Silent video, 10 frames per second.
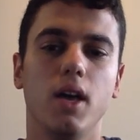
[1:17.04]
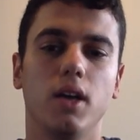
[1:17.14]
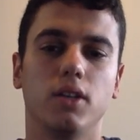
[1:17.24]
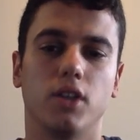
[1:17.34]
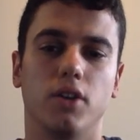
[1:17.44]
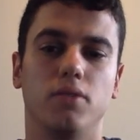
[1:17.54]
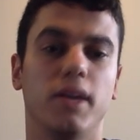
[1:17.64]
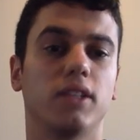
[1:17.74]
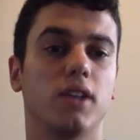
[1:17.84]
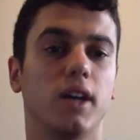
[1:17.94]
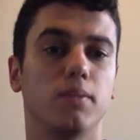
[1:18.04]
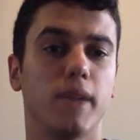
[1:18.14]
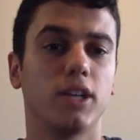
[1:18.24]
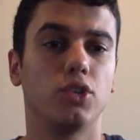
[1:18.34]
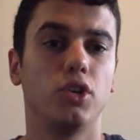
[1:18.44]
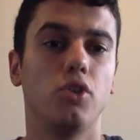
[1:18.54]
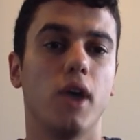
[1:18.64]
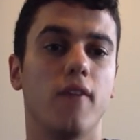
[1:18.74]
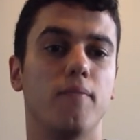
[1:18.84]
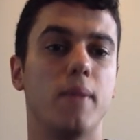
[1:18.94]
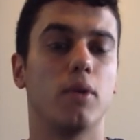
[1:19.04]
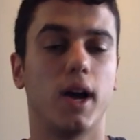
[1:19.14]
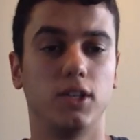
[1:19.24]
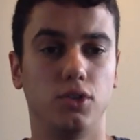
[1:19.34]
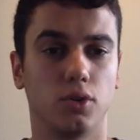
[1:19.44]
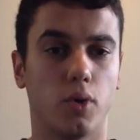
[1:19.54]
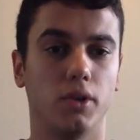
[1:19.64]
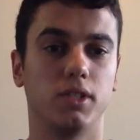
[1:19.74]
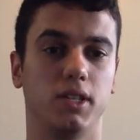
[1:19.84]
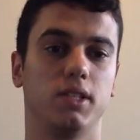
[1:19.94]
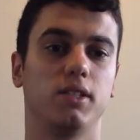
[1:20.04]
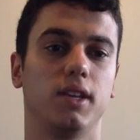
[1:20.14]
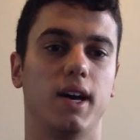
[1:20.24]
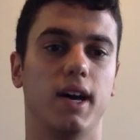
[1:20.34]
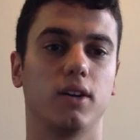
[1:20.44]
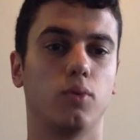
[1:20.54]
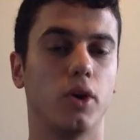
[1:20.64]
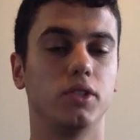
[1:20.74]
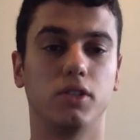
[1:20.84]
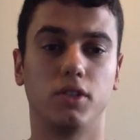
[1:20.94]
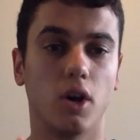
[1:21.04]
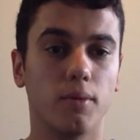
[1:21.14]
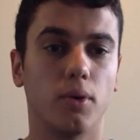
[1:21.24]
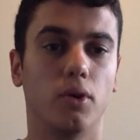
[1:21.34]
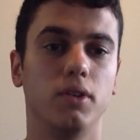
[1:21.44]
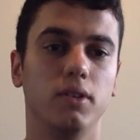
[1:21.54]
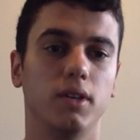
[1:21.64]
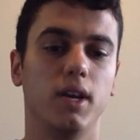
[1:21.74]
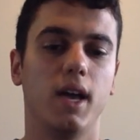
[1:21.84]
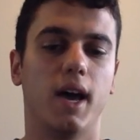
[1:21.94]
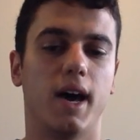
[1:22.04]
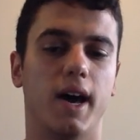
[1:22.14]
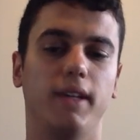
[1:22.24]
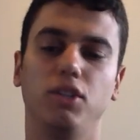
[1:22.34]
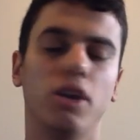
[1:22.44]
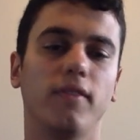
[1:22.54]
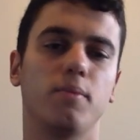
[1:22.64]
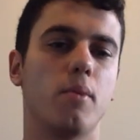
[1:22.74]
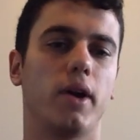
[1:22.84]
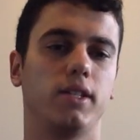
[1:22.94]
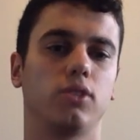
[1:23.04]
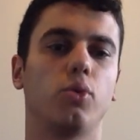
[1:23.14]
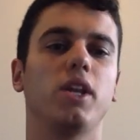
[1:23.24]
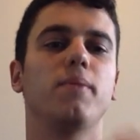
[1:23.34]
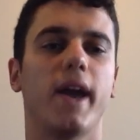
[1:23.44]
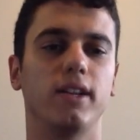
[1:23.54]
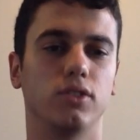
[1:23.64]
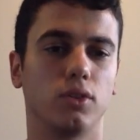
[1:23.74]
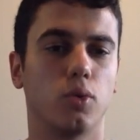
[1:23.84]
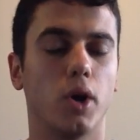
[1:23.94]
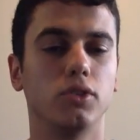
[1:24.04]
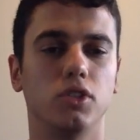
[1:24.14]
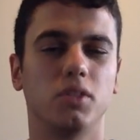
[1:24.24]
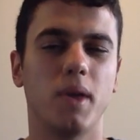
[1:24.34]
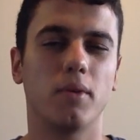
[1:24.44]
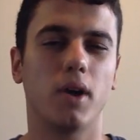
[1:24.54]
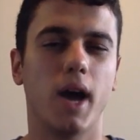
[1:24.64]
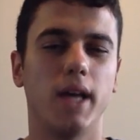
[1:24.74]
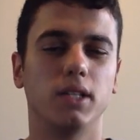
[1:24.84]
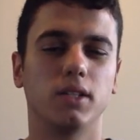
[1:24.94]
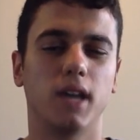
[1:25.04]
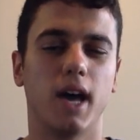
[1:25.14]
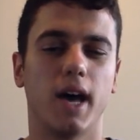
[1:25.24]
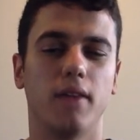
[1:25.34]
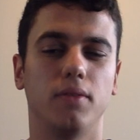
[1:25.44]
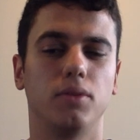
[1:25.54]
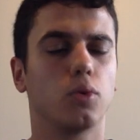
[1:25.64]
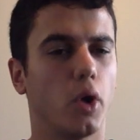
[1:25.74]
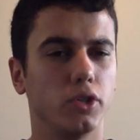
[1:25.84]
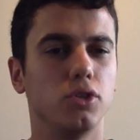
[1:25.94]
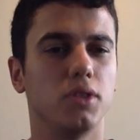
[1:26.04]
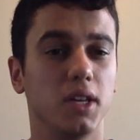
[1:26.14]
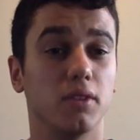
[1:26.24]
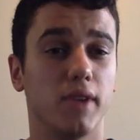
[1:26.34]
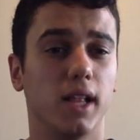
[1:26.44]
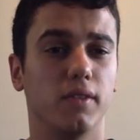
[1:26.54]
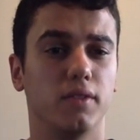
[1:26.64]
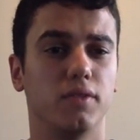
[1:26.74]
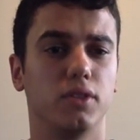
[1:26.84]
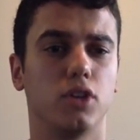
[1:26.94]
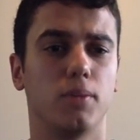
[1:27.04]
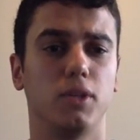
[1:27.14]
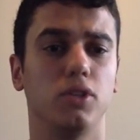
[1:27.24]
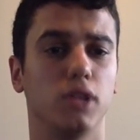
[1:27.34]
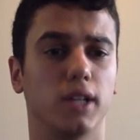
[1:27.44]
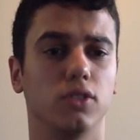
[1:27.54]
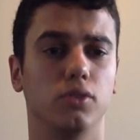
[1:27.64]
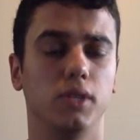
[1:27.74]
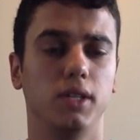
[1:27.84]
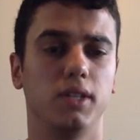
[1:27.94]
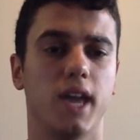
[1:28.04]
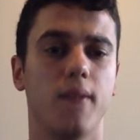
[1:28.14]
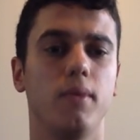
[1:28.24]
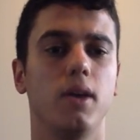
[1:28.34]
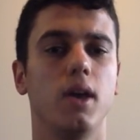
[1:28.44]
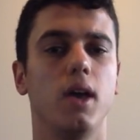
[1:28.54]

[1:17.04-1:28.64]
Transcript: So, next guys, make sure you have memorized your quotes list. Quotes are so important. You don't have to memorize like 20 pages of quotes, just memorize the quotes you think are relevant for the topic you'd like to do in the exam.